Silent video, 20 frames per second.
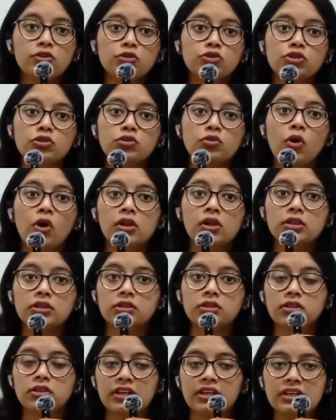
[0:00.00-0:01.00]
You should know all
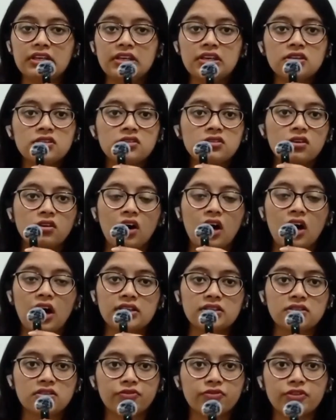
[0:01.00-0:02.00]
the techniques, or
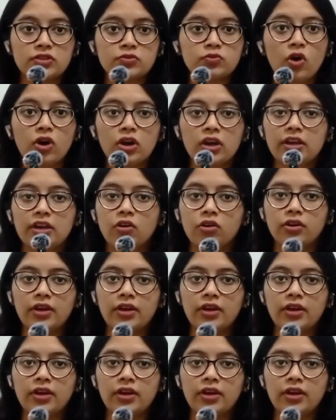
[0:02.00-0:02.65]
hard surface modeling,